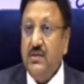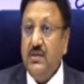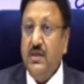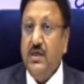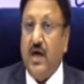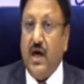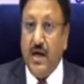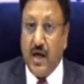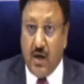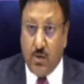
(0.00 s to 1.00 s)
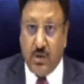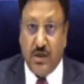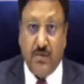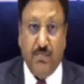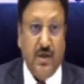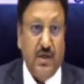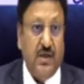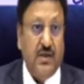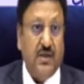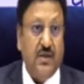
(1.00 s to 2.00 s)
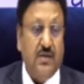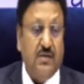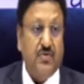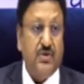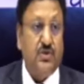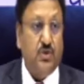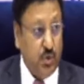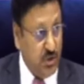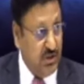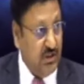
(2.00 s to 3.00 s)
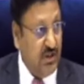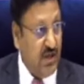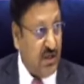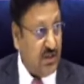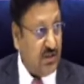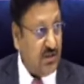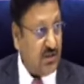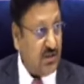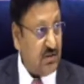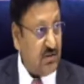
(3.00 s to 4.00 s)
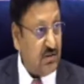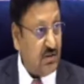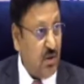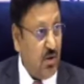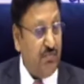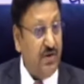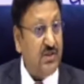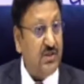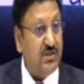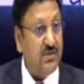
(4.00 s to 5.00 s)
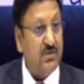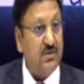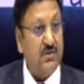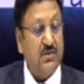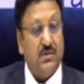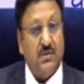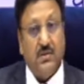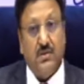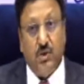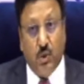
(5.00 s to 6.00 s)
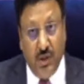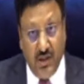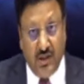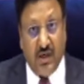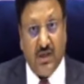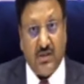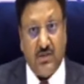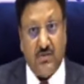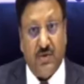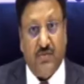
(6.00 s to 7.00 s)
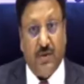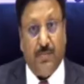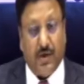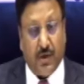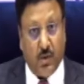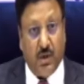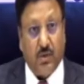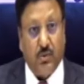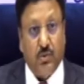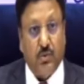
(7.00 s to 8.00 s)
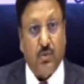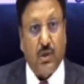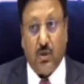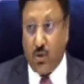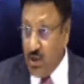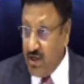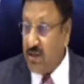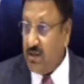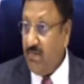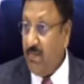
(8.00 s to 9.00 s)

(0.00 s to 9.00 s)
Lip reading: the unaccounted money which is used in the elections, on which during the elections we are very particular to control it,